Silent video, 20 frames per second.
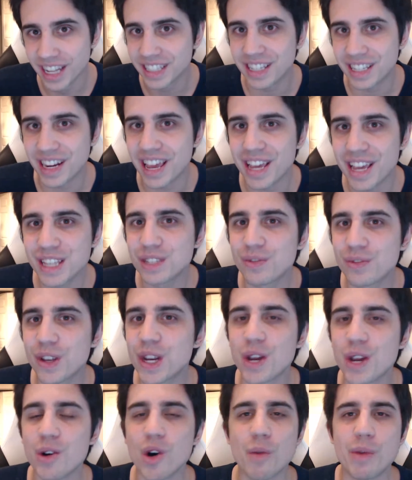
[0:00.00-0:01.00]
today's
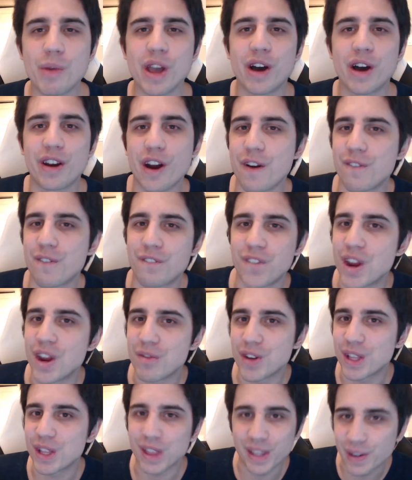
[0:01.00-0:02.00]
video will be on our
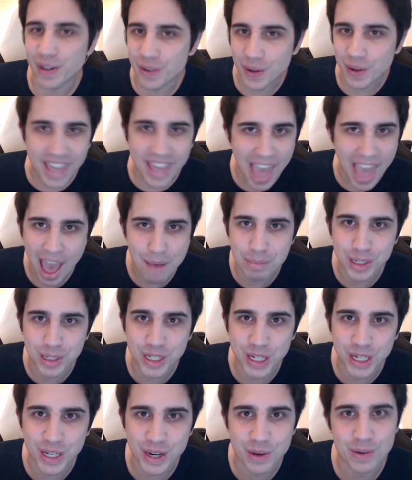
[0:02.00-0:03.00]
favorite little
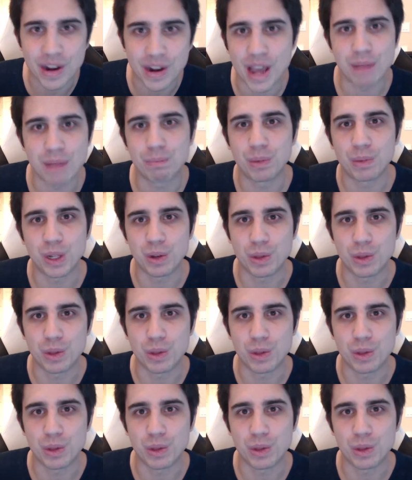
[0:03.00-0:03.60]
cappuccino Nightblue